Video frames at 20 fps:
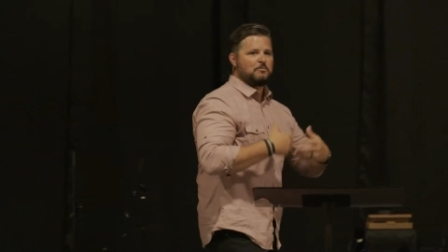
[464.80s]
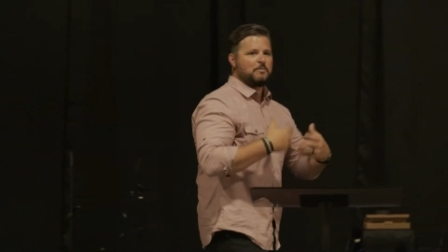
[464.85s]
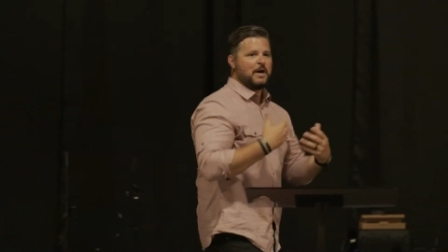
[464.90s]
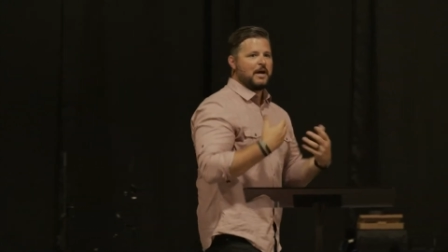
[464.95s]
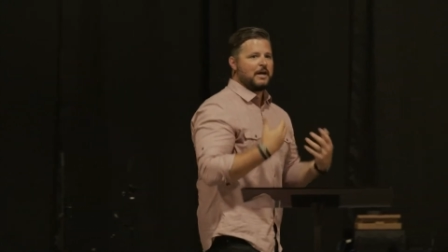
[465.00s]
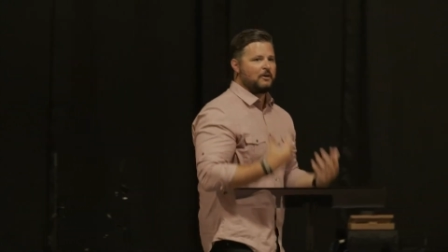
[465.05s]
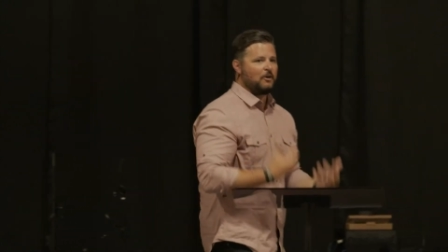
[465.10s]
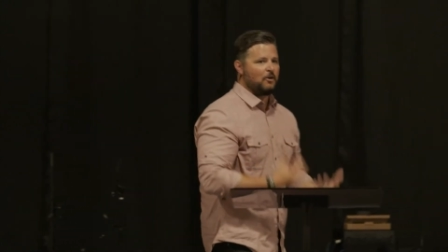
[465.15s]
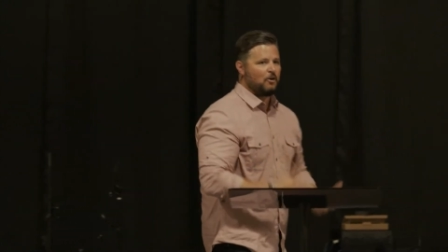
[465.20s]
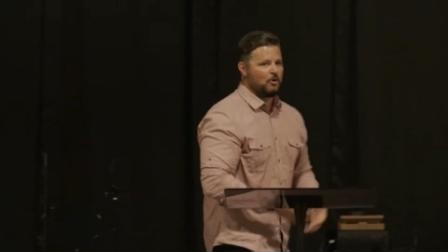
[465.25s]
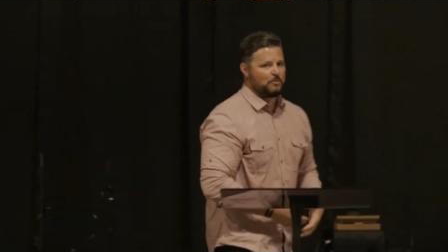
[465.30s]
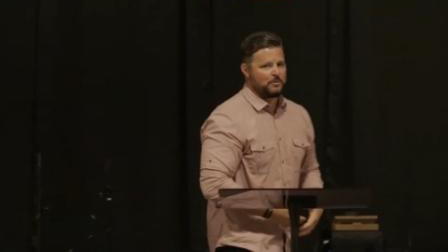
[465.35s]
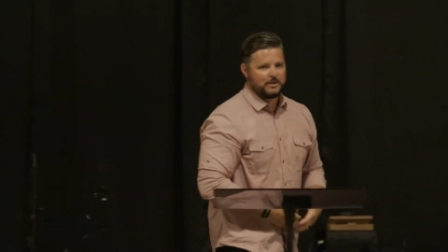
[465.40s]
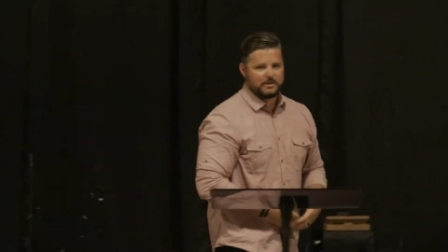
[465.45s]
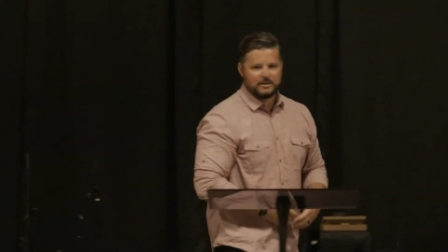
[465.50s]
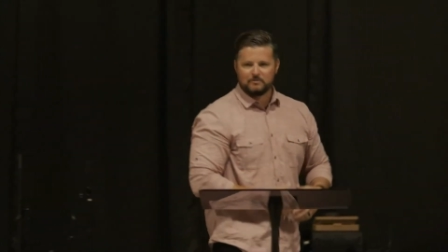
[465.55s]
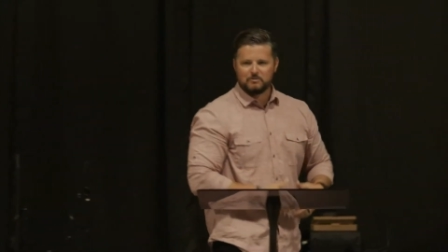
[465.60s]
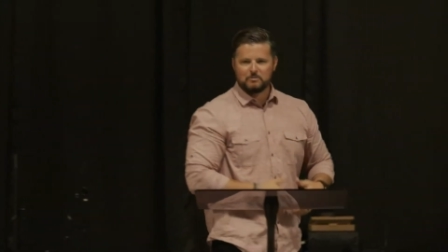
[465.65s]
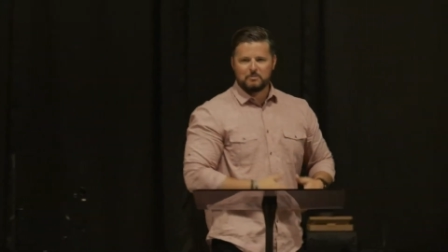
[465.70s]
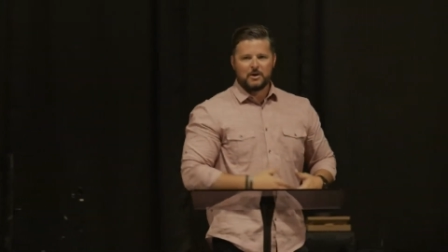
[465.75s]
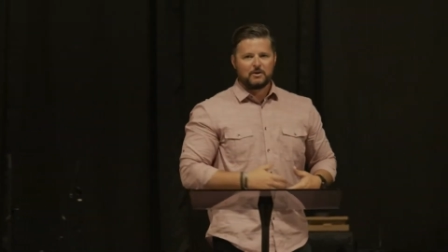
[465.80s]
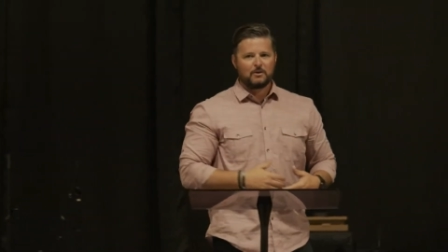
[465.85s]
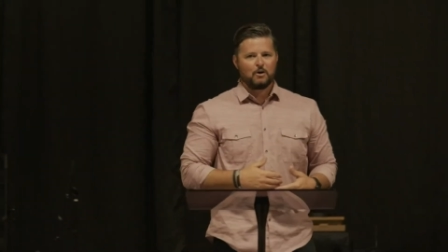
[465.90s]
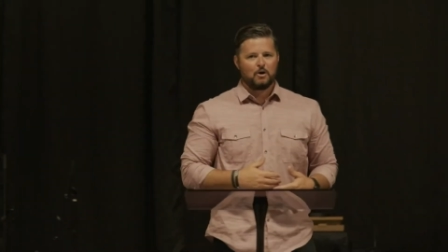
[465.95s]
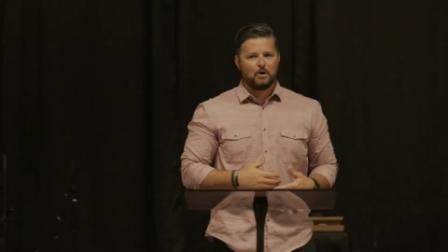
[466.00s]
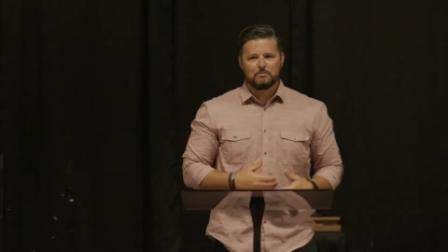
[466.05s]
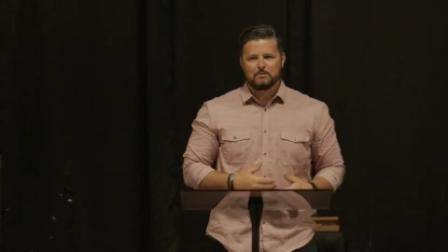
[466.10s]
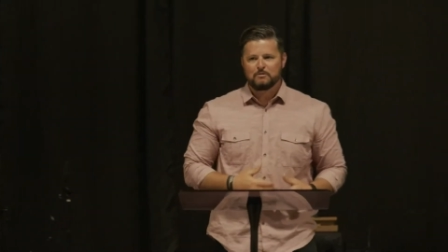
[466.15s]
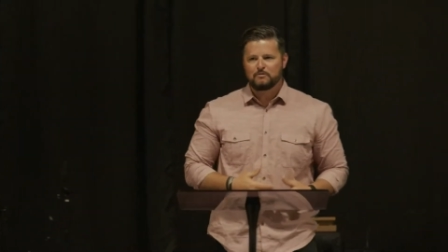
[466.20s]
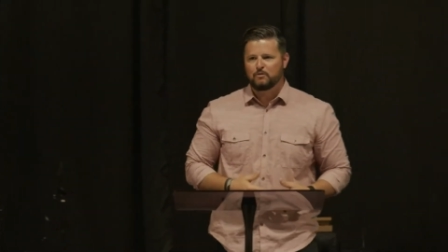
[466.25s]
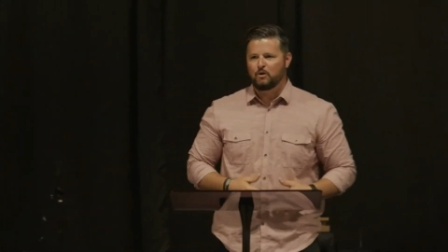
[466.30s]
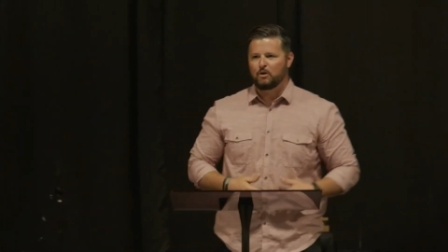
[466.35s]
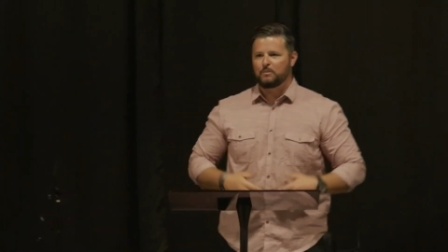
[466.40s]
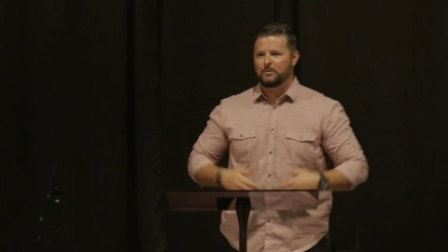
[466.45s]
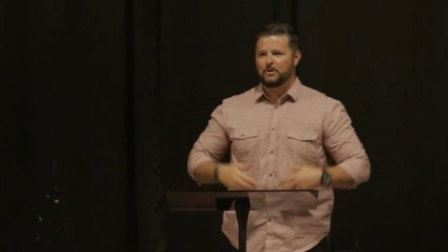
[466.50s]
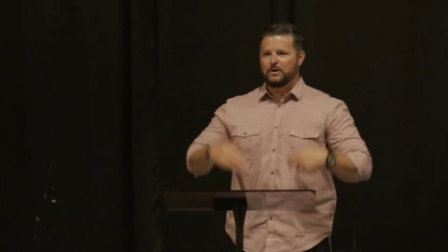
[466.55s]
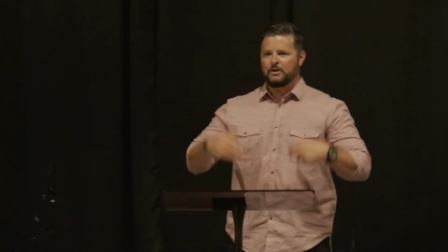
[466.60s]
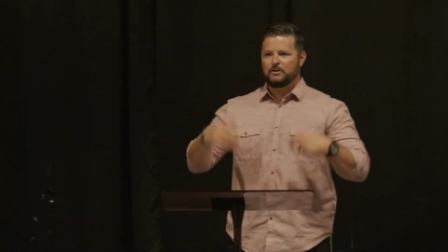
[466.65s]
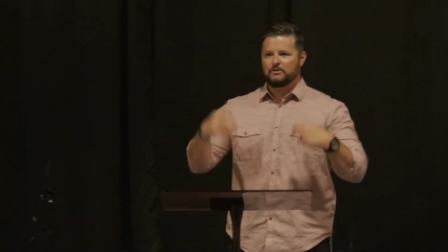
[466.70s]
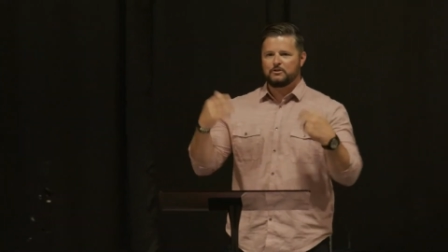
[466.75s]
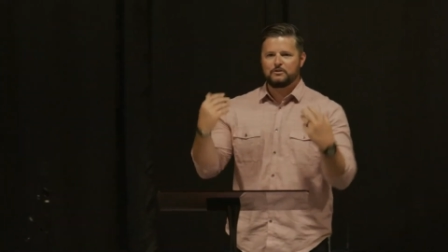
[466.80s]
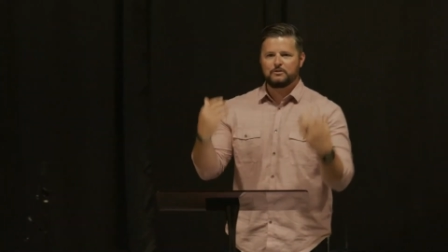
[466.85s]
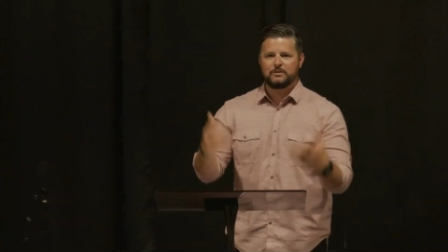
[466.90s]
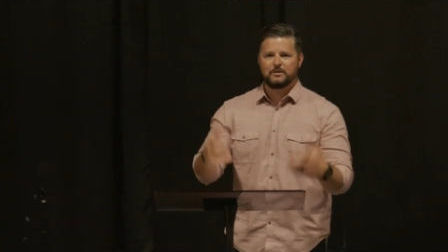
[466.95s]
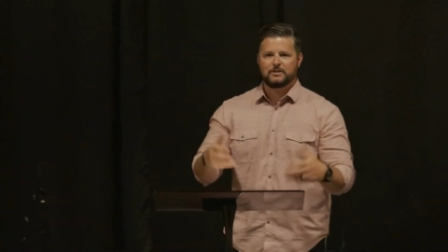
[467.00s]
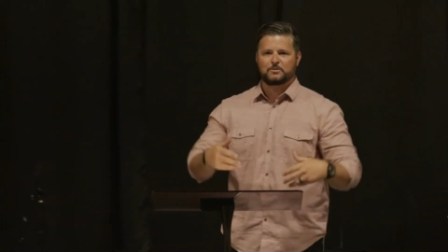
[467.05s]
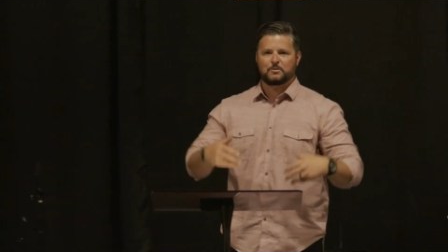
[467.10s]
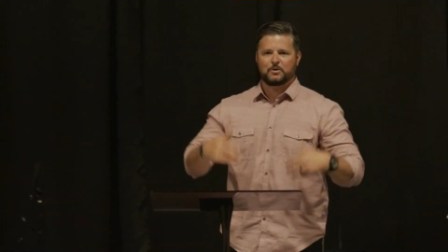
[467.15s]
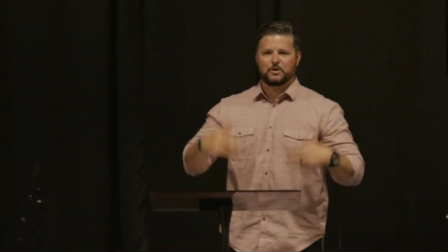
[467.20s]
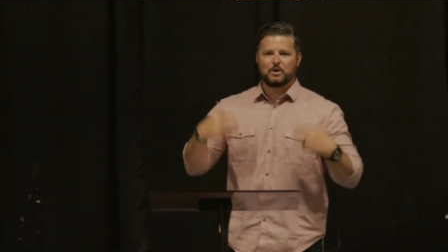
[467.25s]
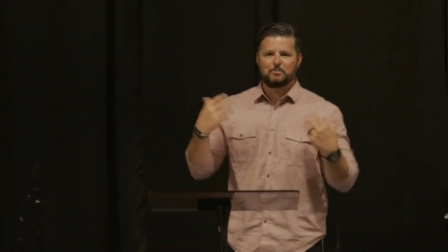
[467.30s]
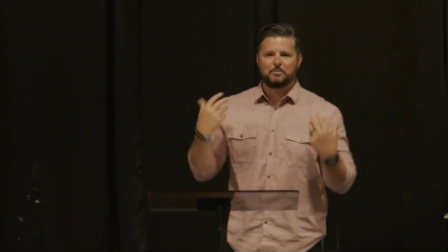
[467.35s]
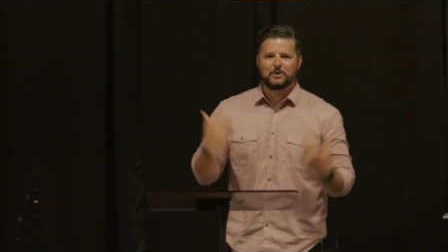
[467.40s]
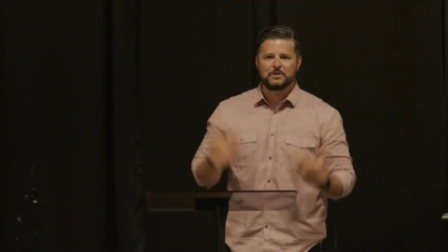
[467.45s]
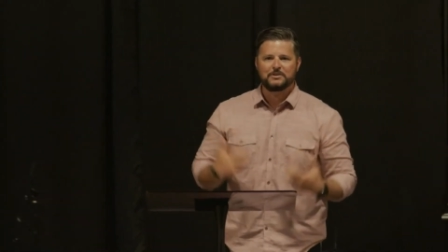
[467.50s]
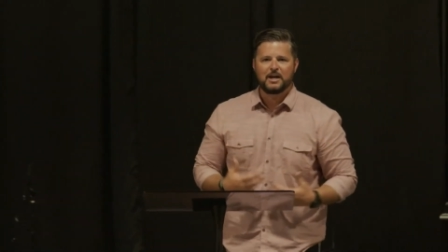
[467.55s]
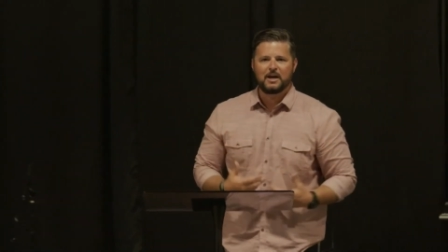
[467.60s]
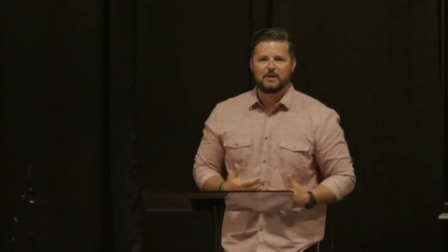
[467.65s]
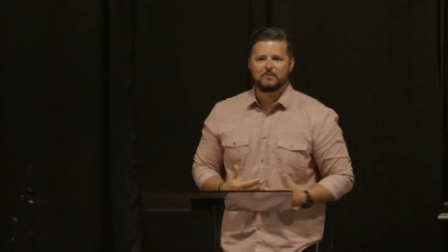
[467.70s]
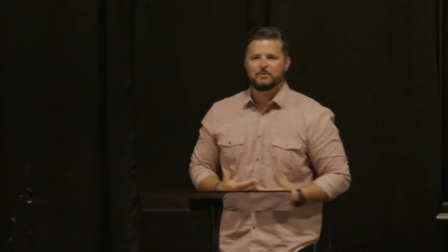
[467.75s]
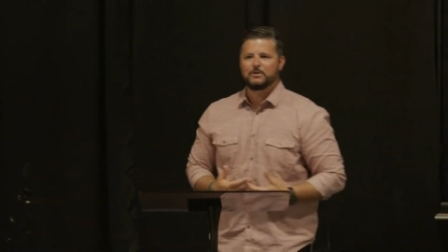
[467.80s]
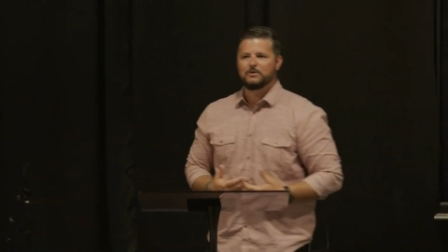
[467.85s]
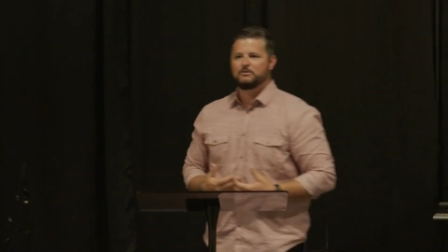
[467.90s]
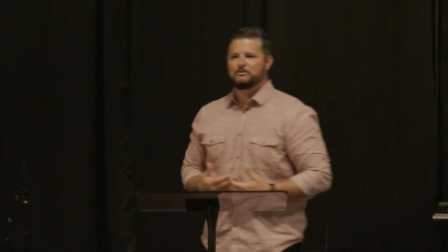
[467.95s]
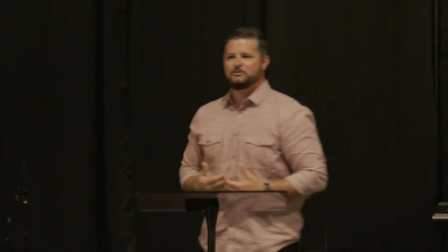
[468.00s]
were going to buy a home. We had never bought a home before. We're going to do this. We're going to put down